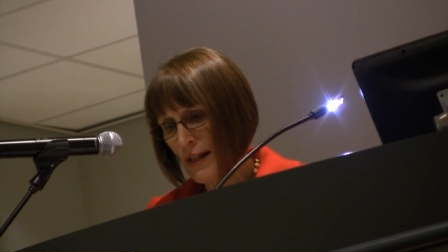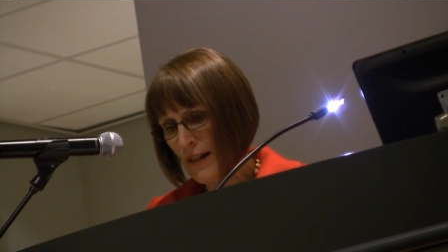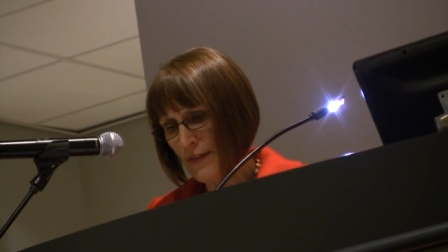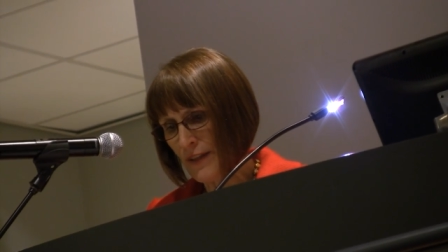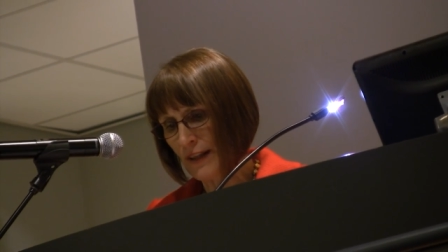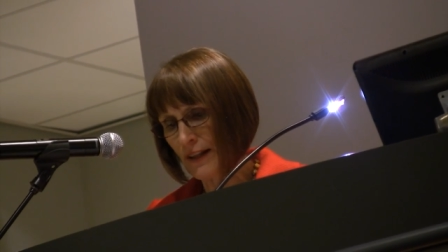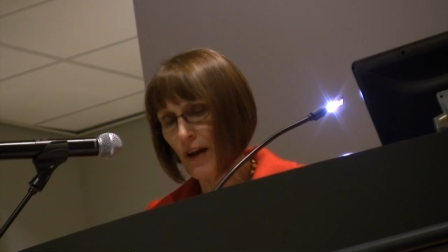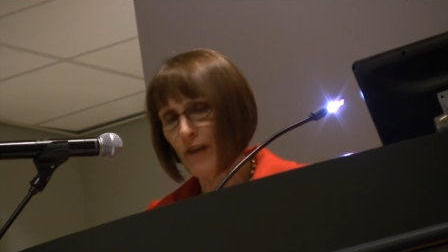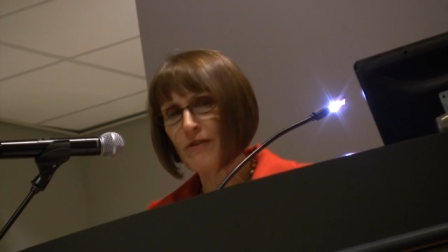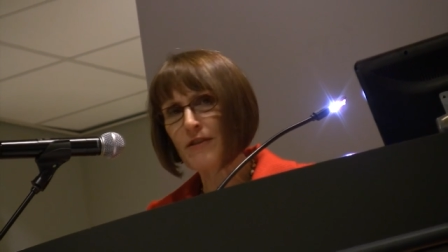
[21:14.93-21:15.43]

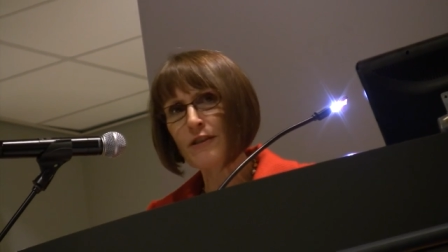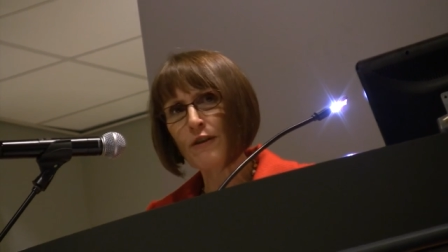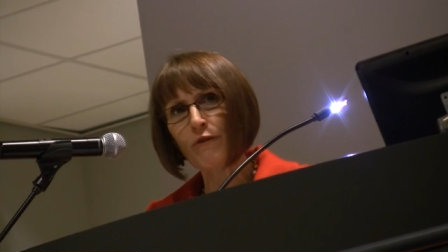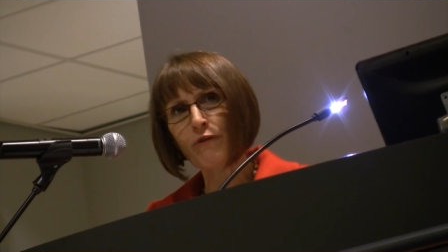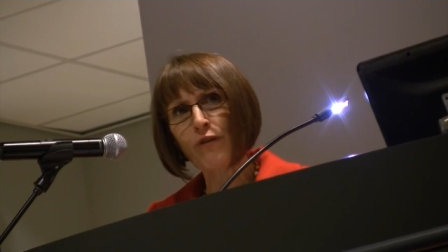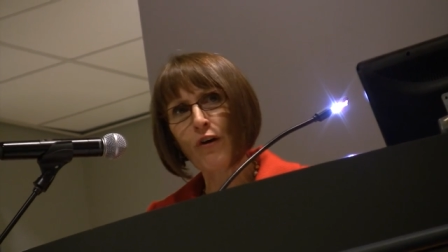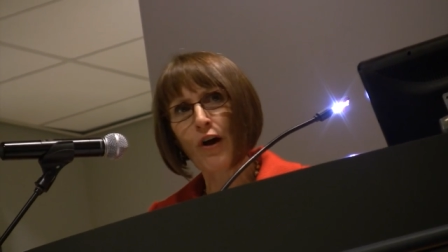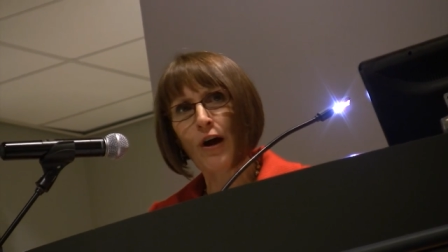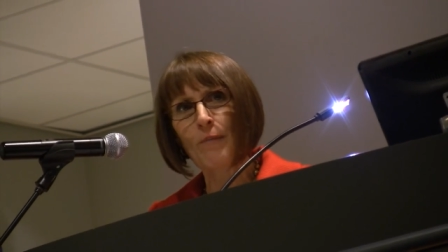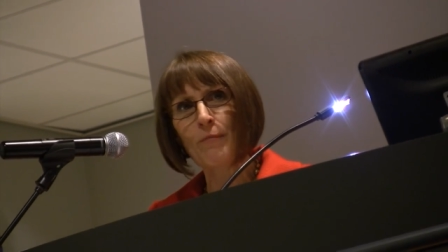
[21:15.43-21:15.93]
that goes to
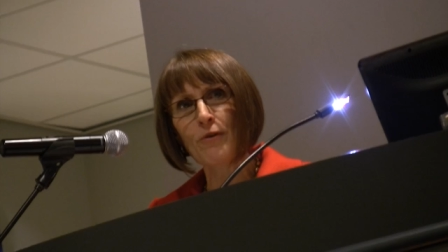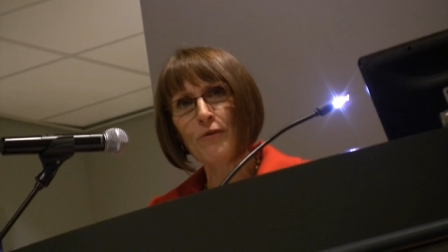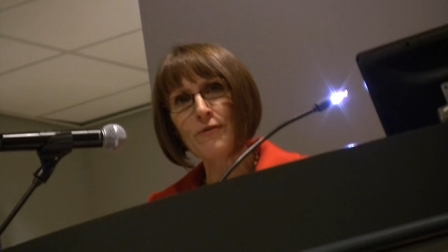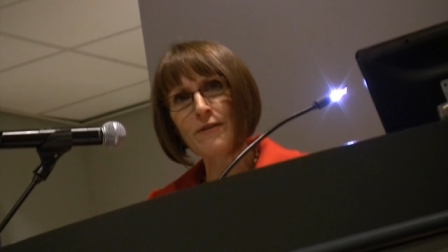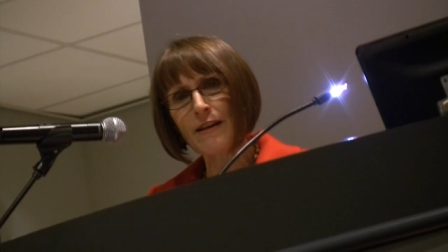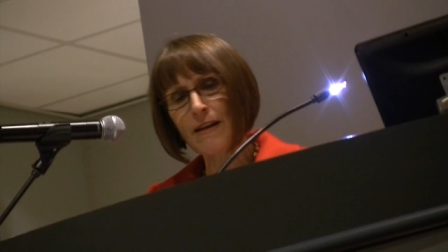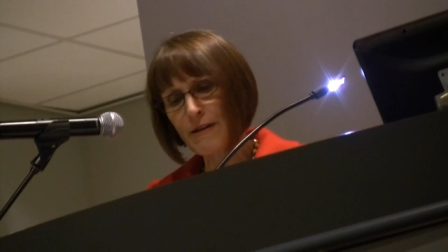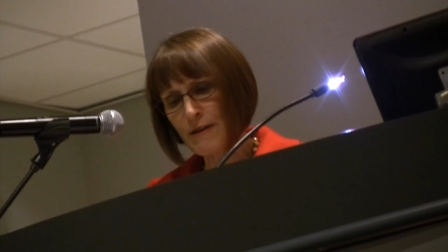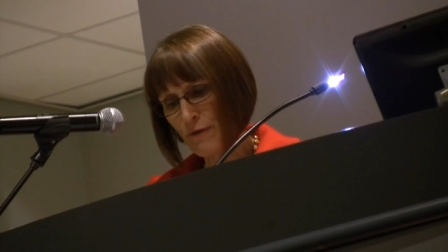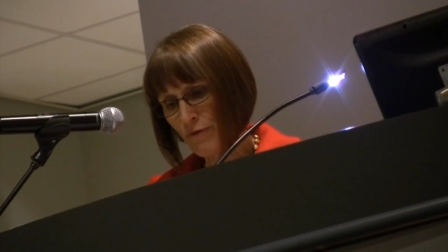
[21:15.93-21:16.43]
farmers
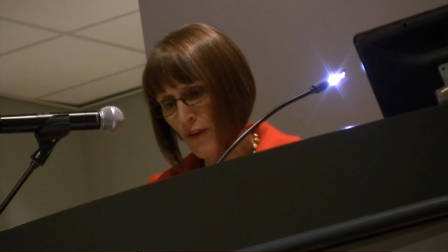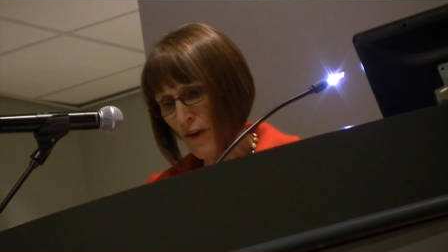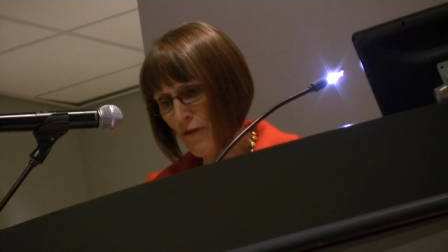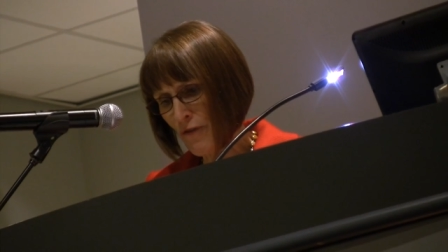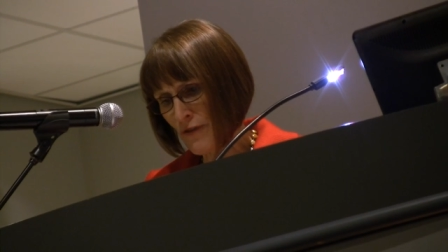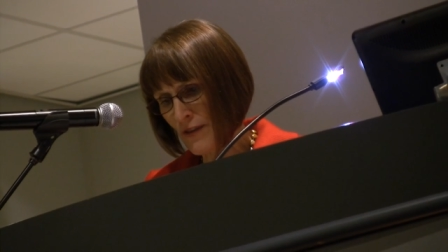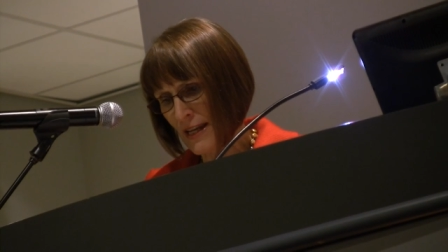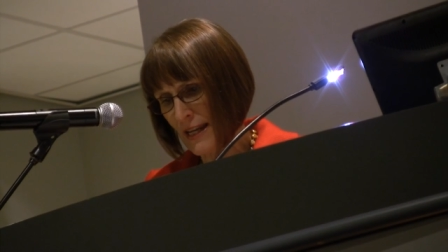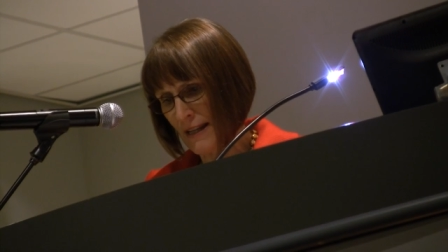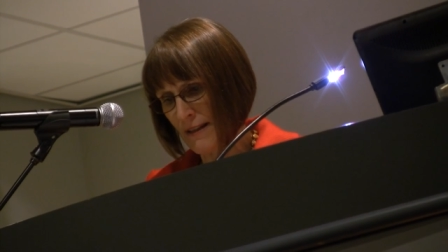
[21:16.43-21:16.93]
is
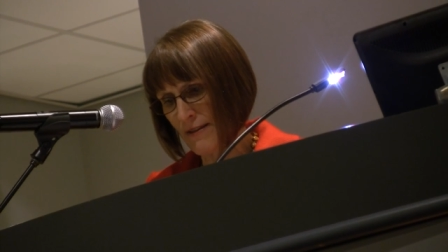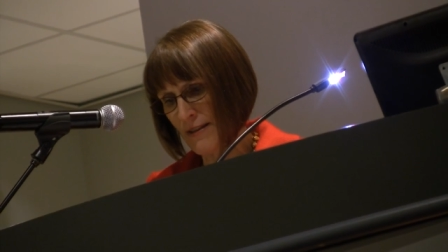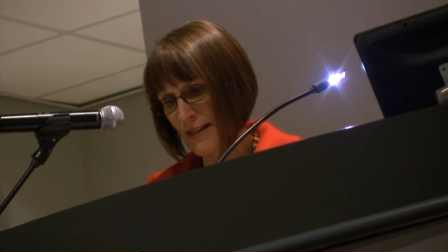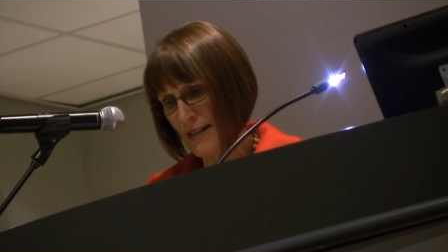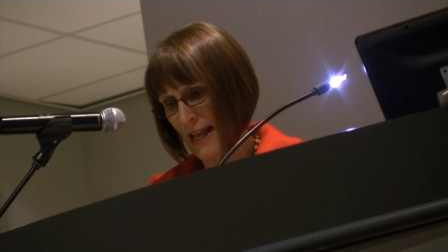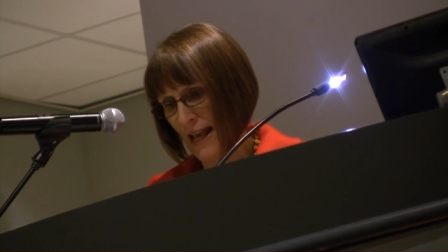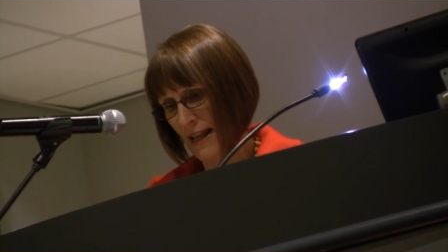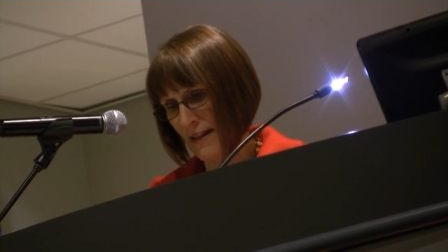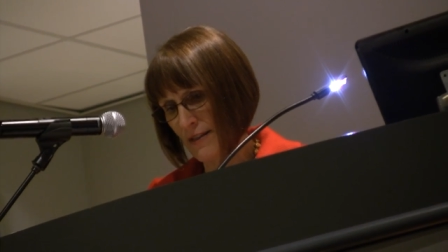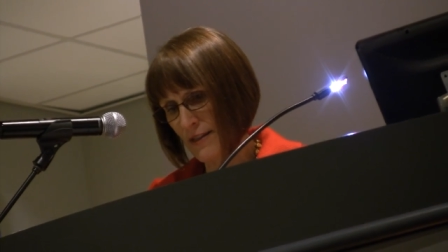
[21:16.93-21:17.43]
15
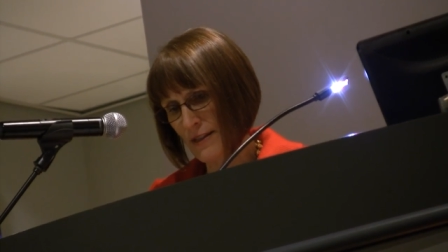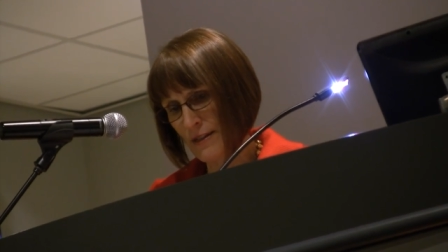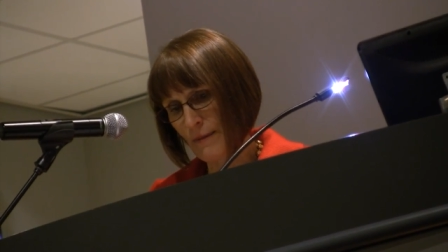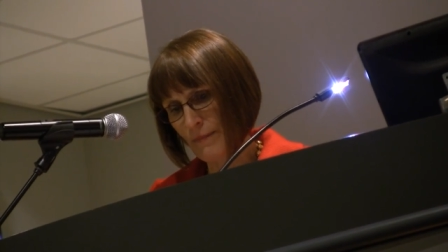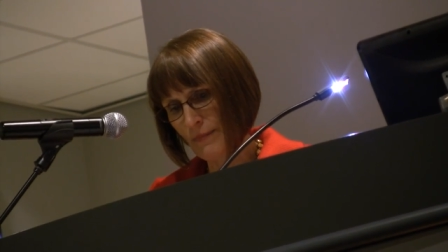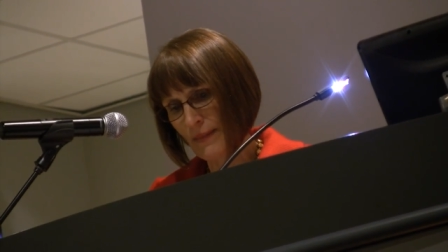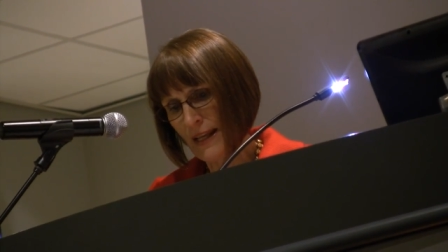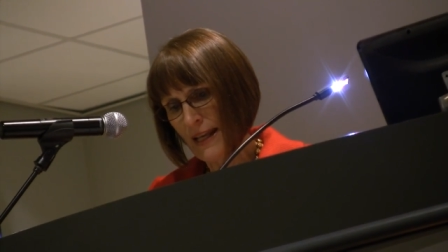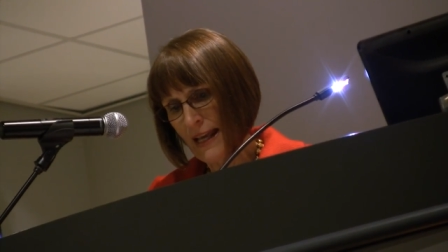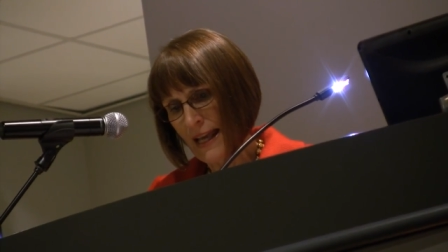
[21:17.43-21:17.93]
cents. Mm.